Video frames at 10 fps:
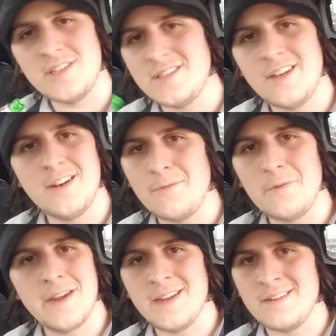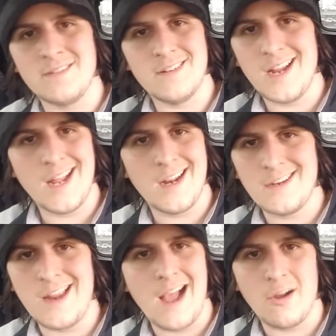and Son to freaking
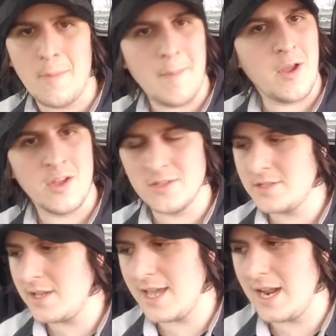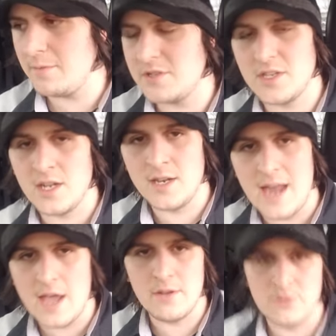toggle my balls, and I'm just gonna
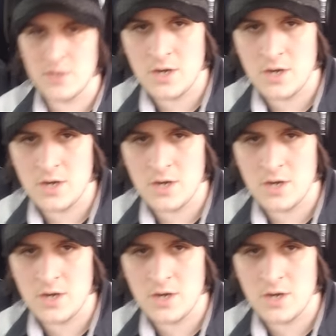not use their